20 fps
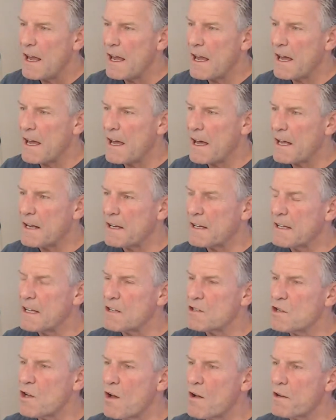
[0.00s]
And I
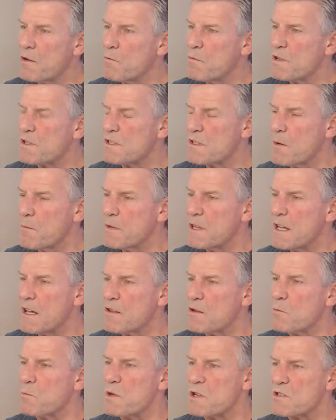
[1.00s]
get talking with some of the
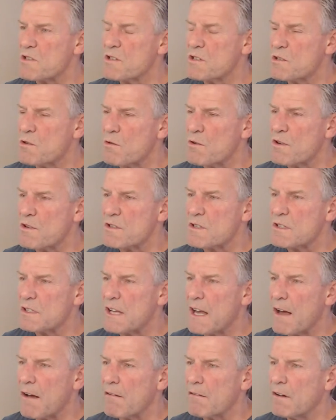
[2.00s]
other business owners in
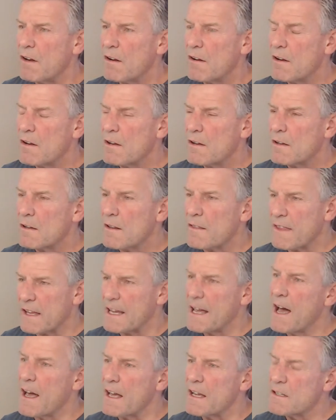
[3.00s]
town,
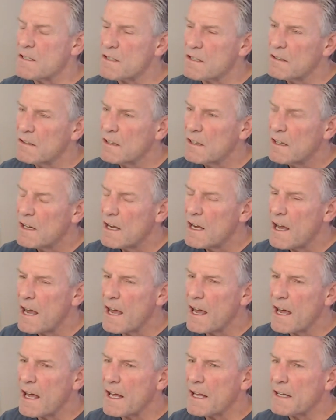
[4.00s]
the guys,
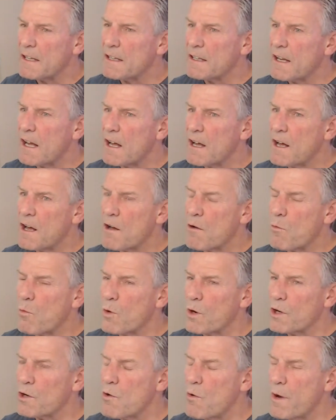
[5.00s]
and
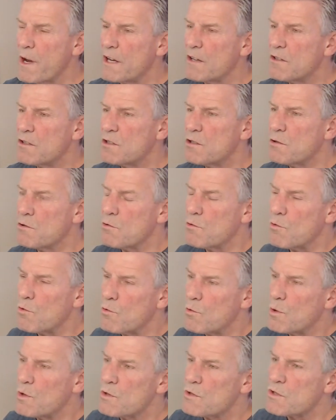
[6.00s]
we're going
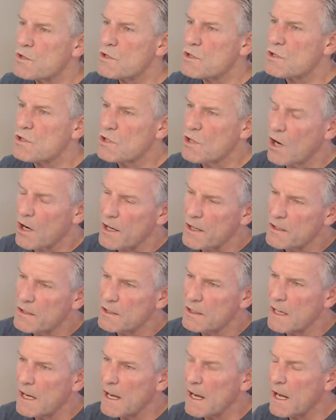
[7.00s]
to
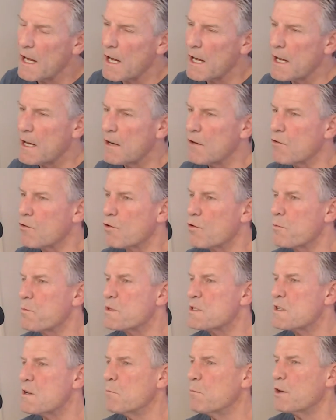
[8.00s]
start a
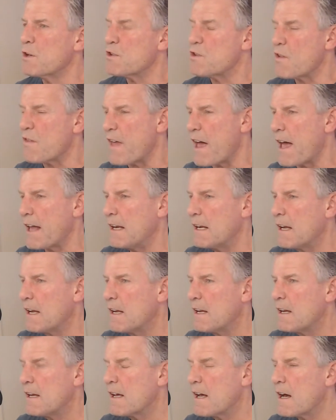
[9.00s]
group similar to that.
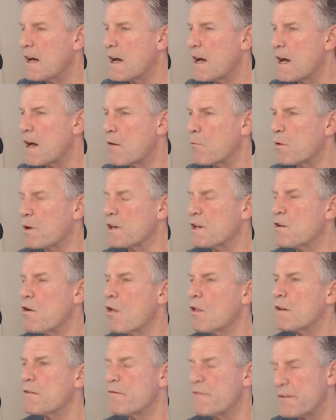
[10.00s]
We're going to
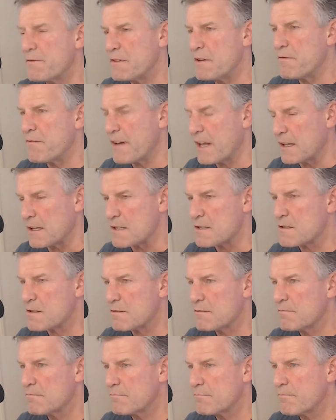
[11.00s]
call it 50
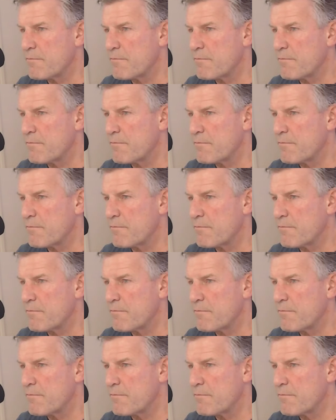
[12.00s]
Fellas.